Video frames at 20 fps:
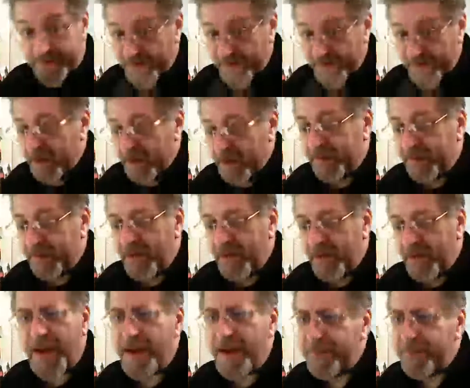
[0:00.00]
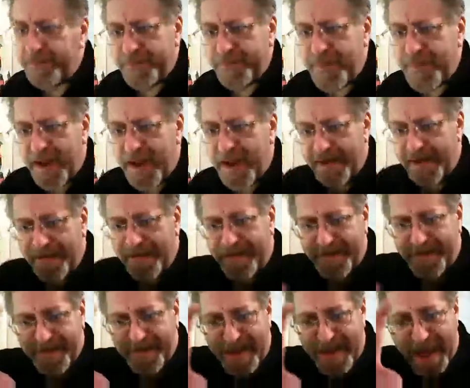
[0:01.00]
is tough. I've
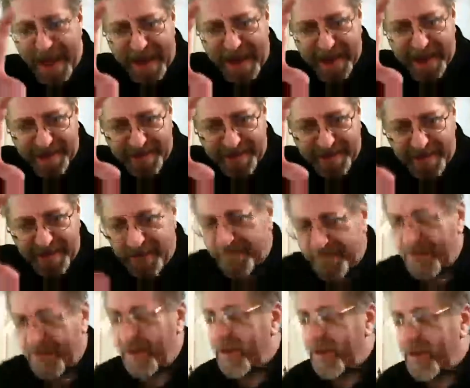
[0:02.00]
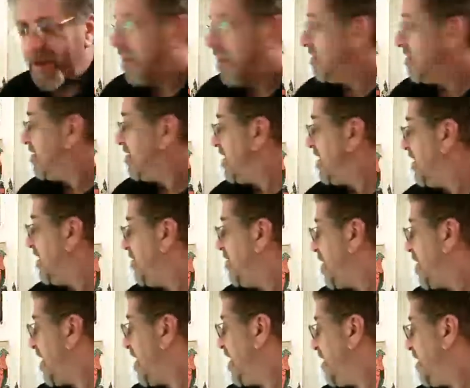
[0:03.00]
got a stack of stuff
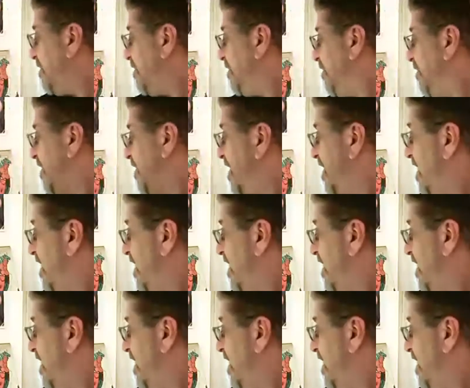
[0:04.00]
signed by him.